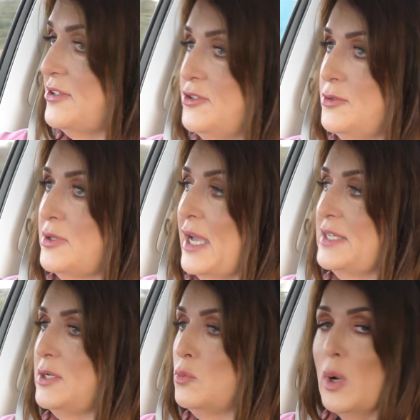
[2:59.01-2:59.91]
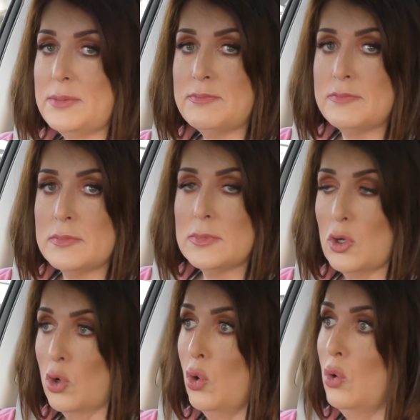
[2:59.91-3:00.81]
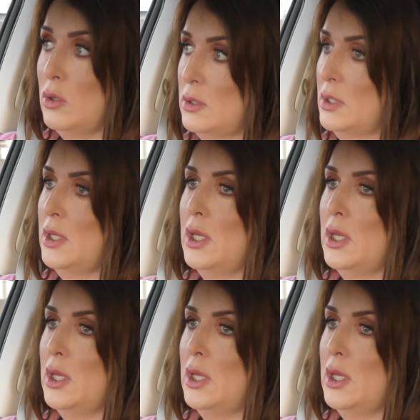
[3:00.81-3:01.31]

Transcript: to do that in one whole